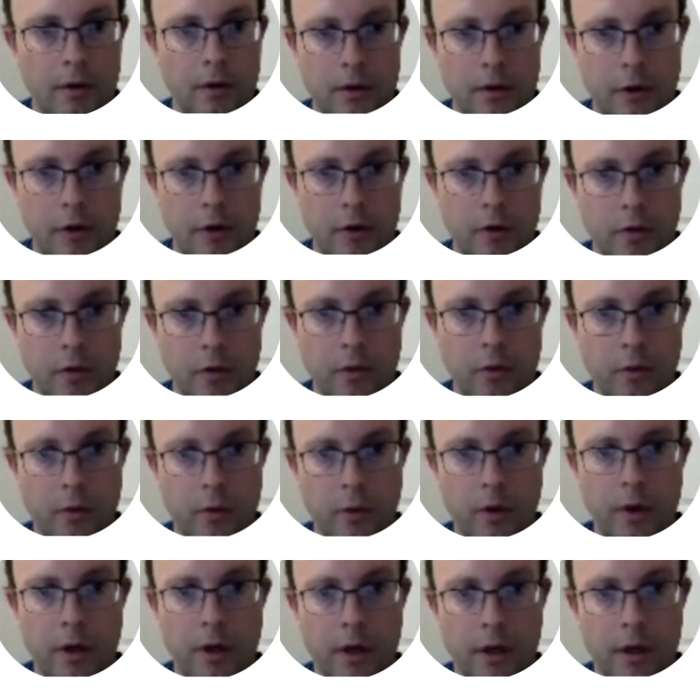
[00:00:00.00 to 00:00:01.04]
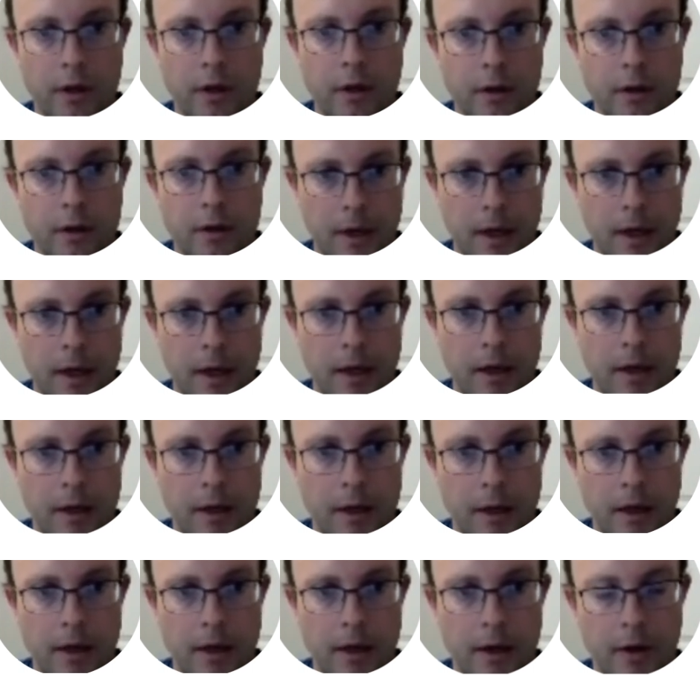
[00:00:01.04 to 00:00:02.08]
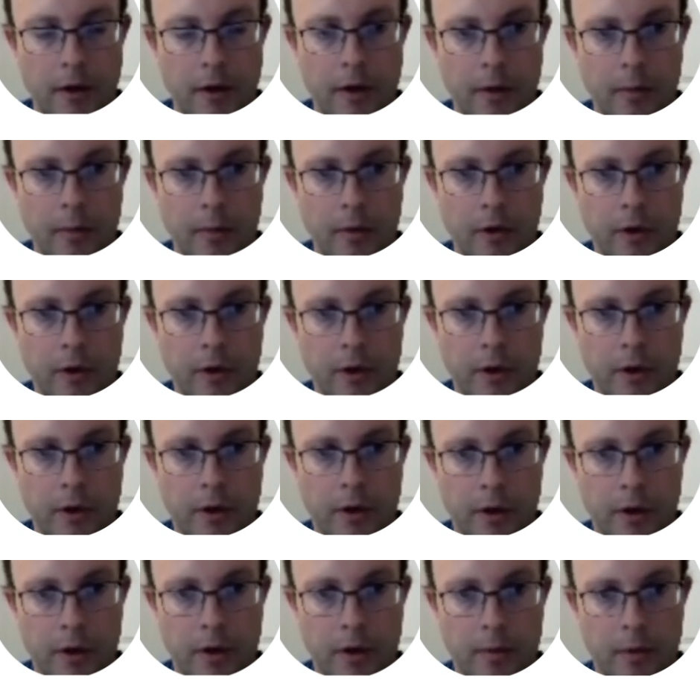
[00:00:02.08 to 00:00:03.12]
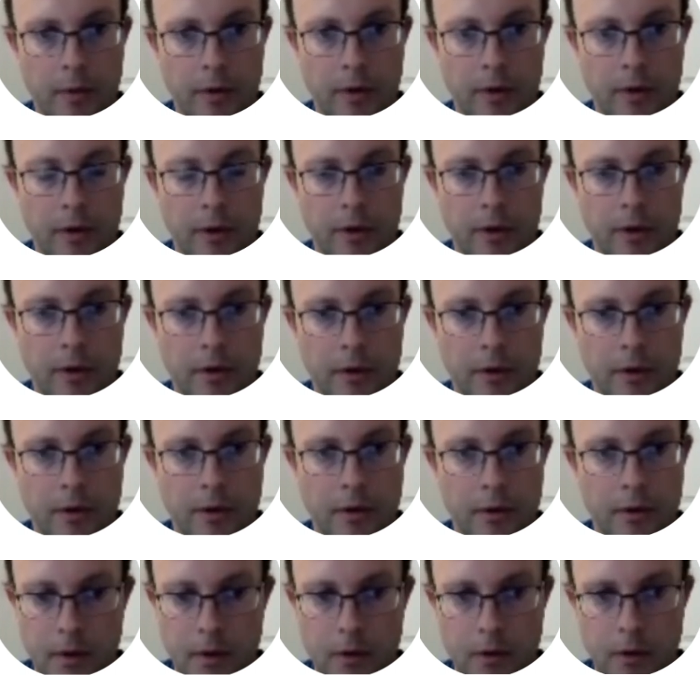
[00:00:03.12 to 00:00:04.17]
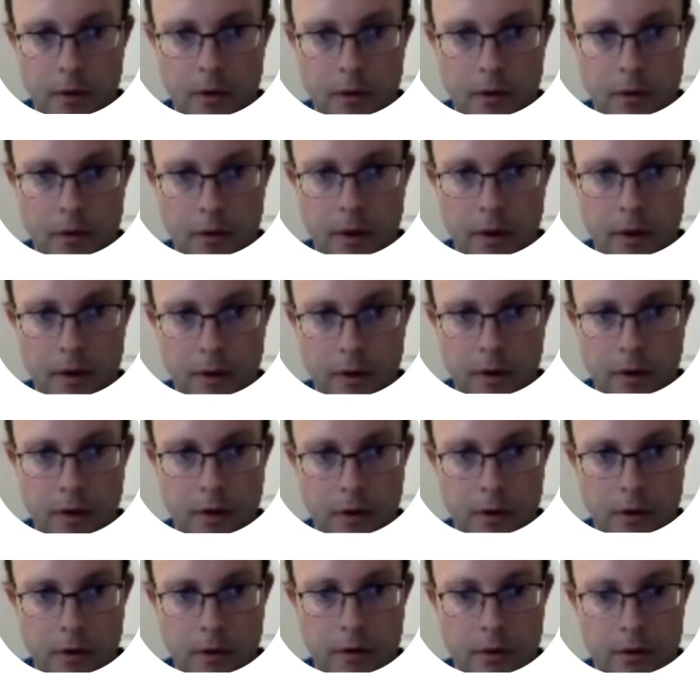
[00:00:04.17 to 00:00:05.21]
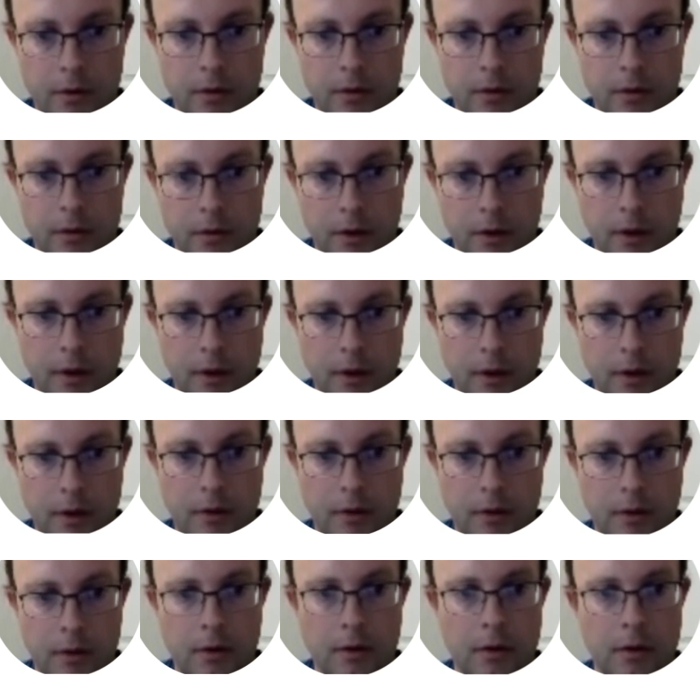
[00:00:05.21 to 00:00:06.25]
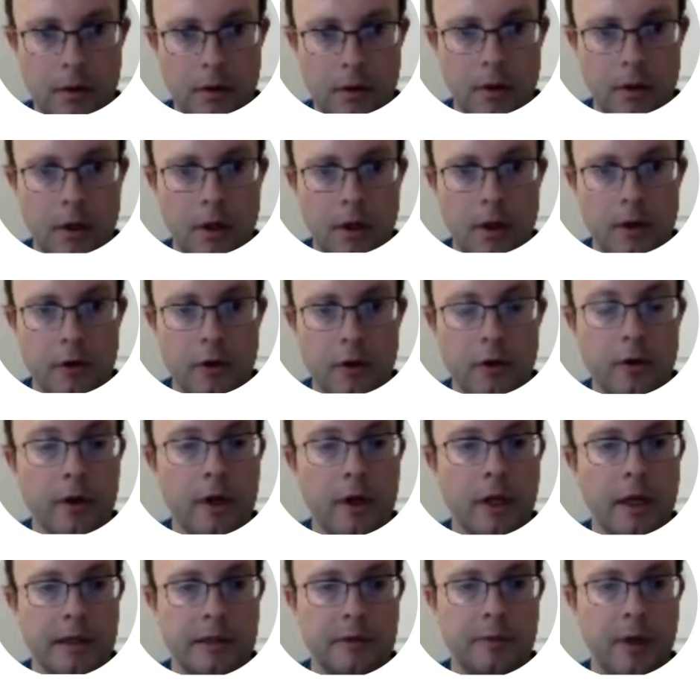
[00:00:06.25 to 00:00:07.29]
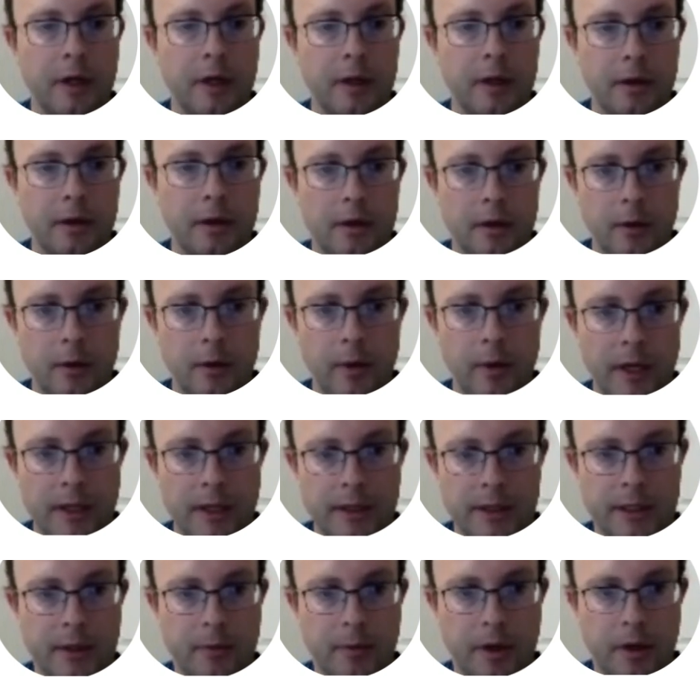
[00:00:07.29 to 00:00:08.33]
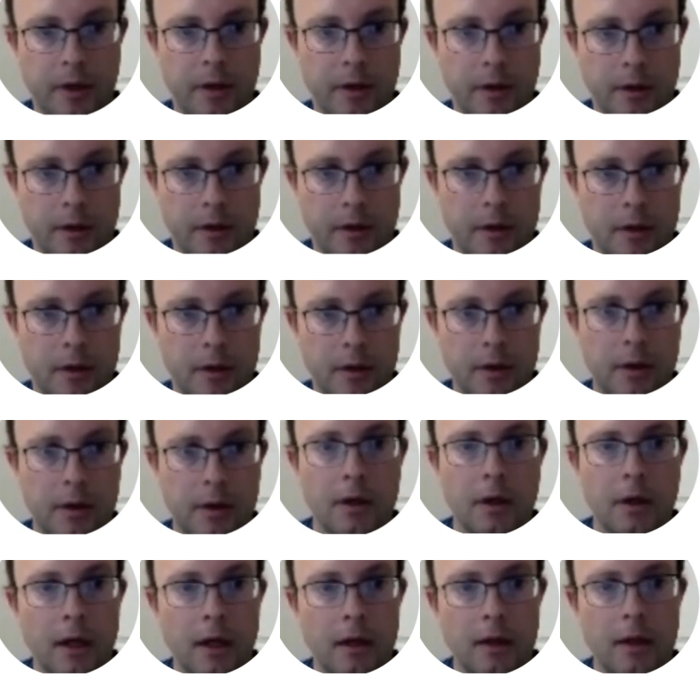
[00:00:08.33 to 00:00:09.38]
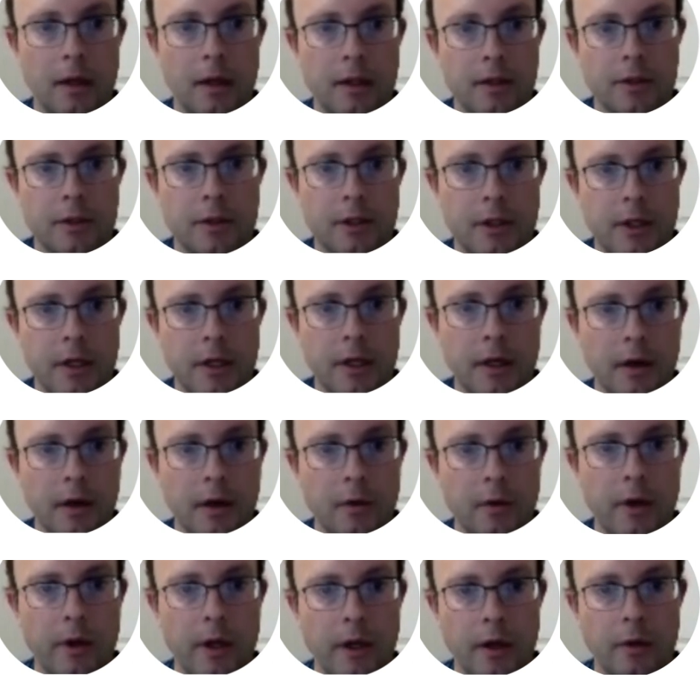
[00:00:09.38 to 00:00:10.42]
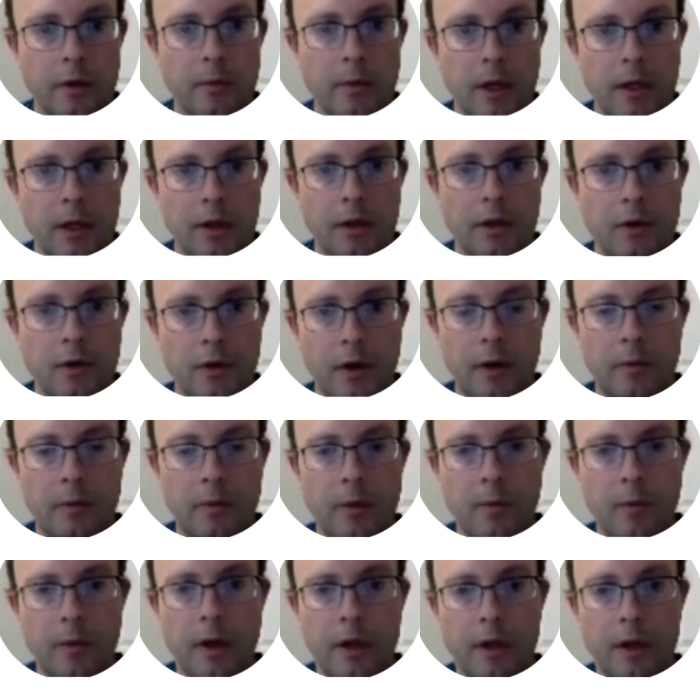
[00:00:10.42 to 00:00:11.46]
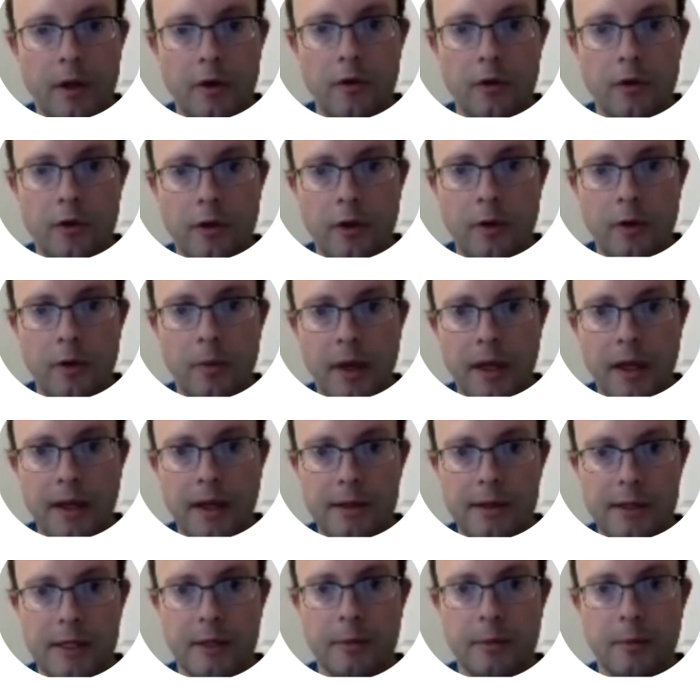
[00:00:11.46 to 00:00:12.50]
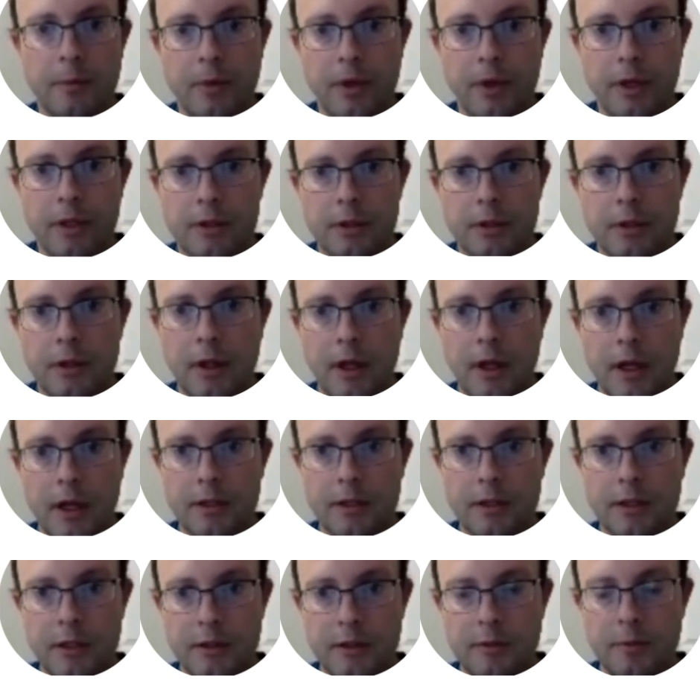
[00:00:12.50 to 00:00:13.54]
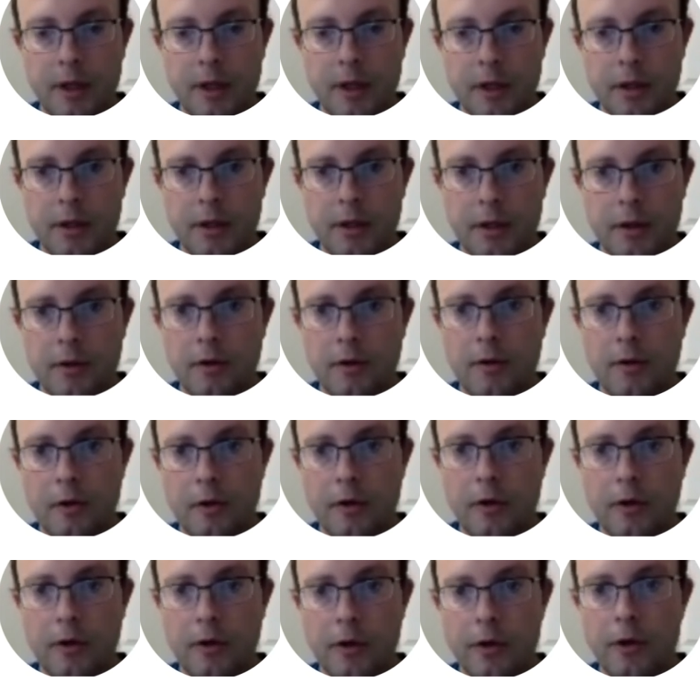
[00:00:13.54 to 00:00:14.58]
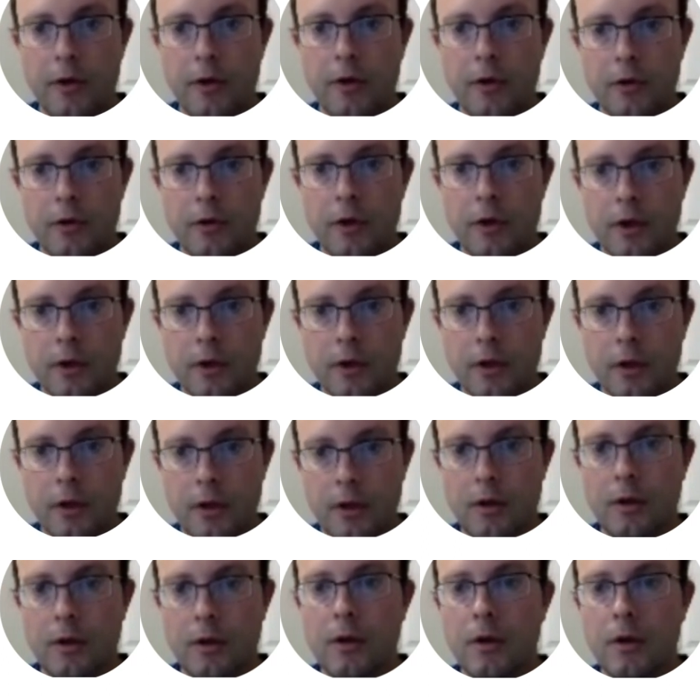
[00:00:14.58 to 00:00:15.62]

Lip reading: this was what it had. It had our input and our output. So let's go down. So the next method, the basic method. Now let's see how we can make this happen by using the basic pixel access method or using the